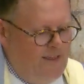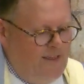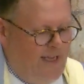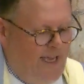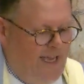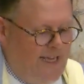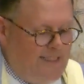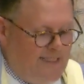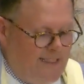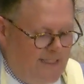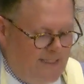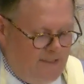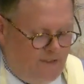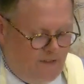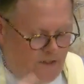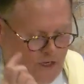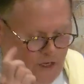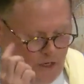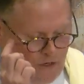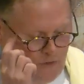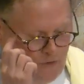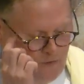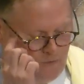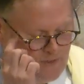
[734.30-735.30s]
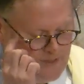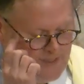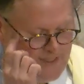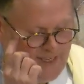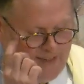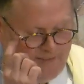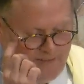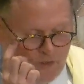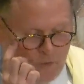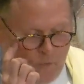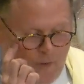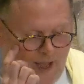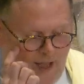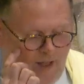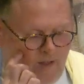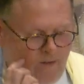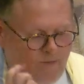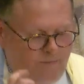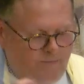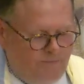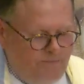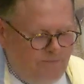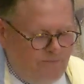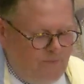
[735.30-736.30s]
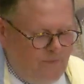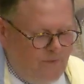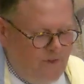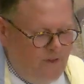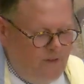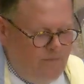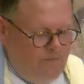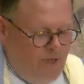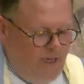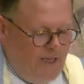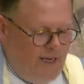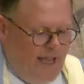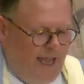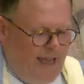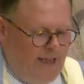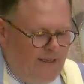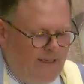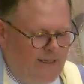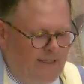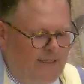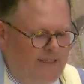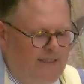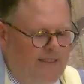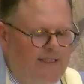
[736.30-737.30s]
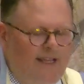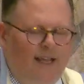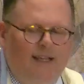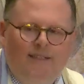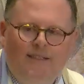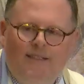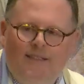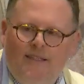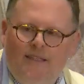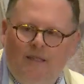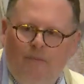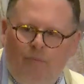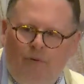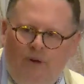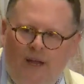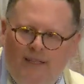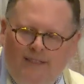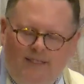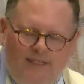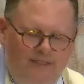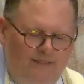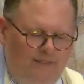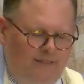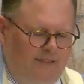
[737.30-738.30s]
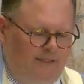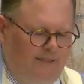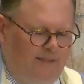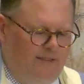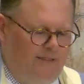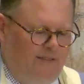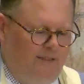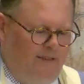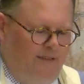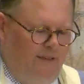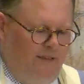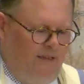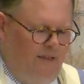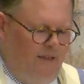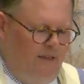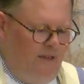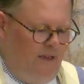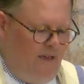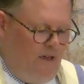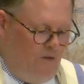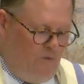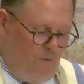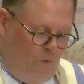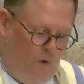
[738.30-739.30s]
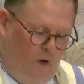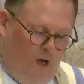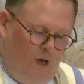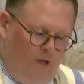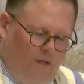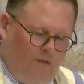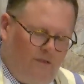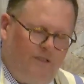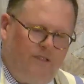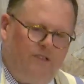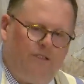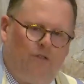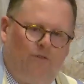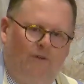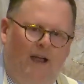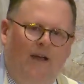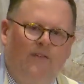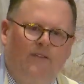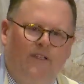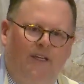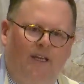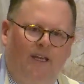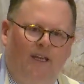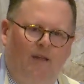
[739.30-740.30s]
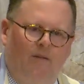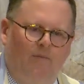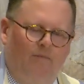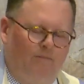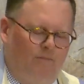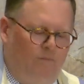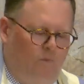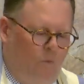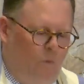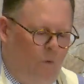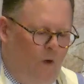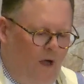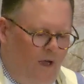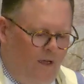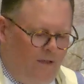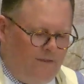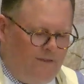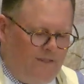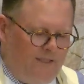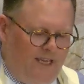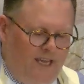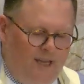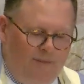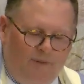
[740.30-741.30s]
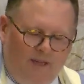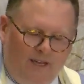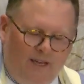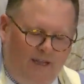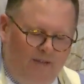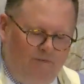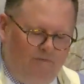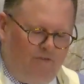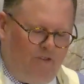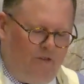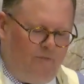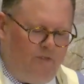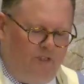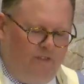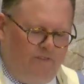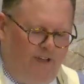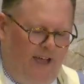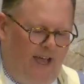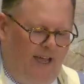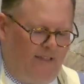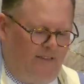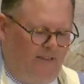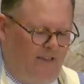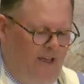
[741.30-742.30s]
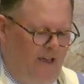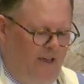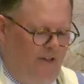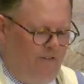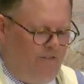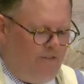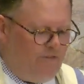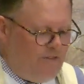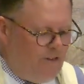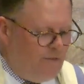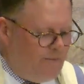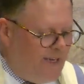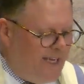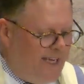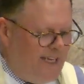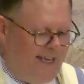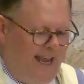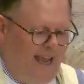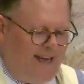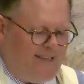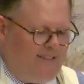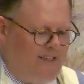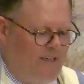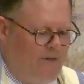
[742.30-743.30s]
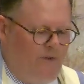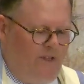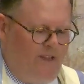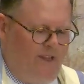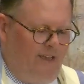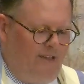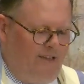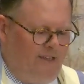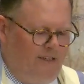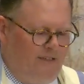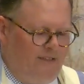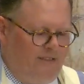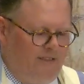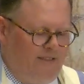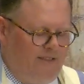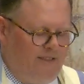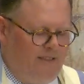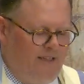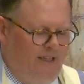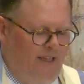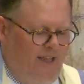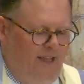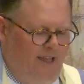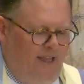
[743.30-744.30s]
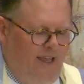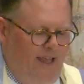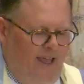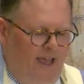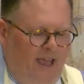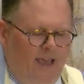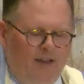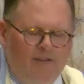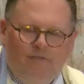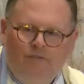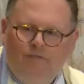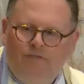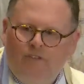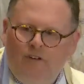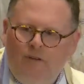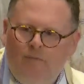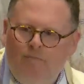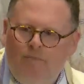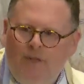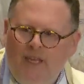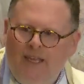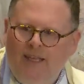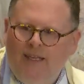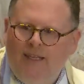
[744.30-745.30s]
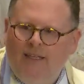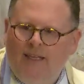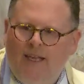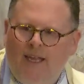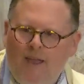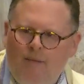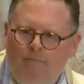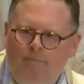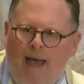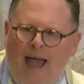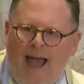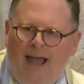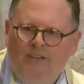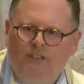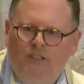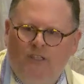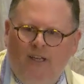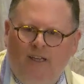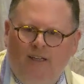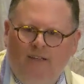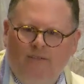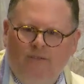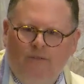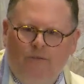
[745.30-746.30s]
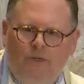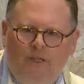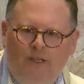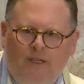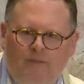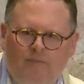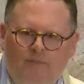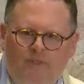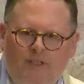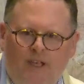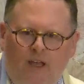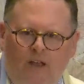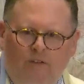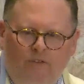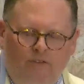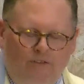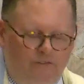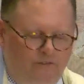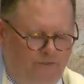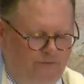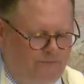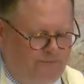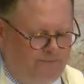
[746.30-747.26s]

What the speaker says: I didn't know David well, but I could sense the presence of walls surrounding him, walls keeping him from divine love, from connecting with others, and from being compassionate with himself.